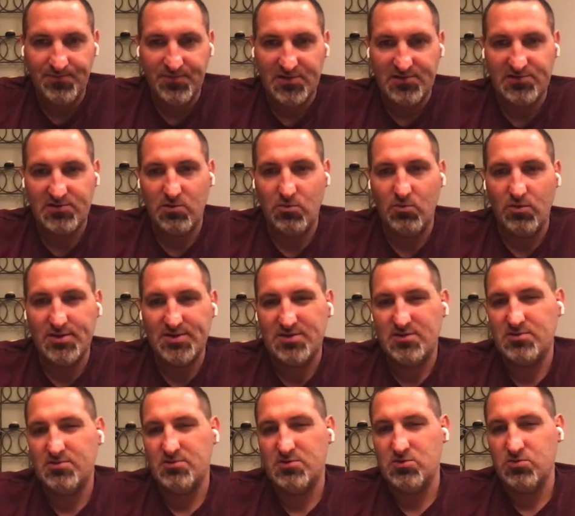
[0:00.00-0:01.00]
So
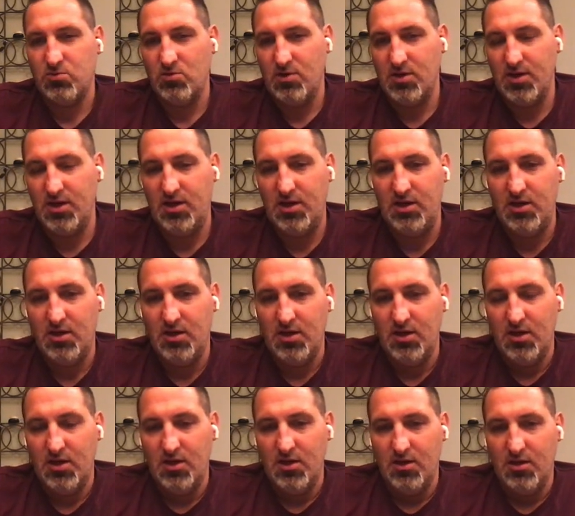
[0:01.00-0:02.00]
once
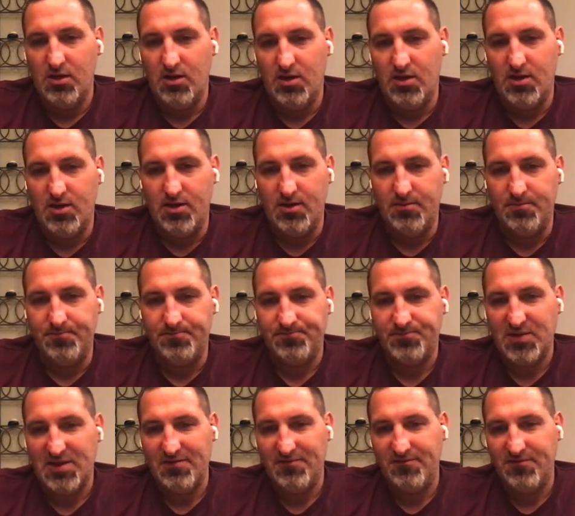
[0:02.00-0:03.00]

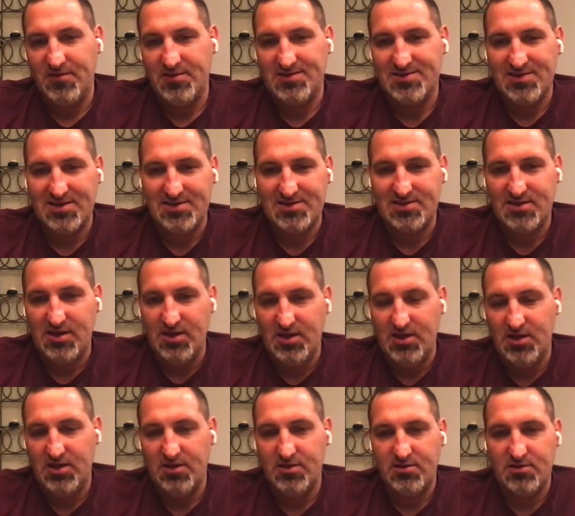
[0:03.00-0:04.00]

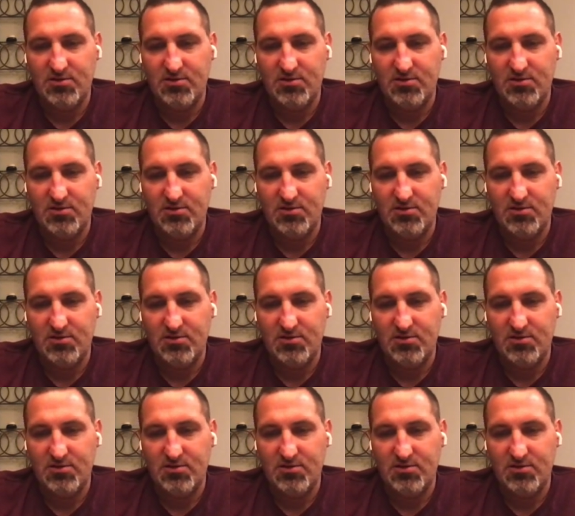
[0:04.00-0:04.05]
2016,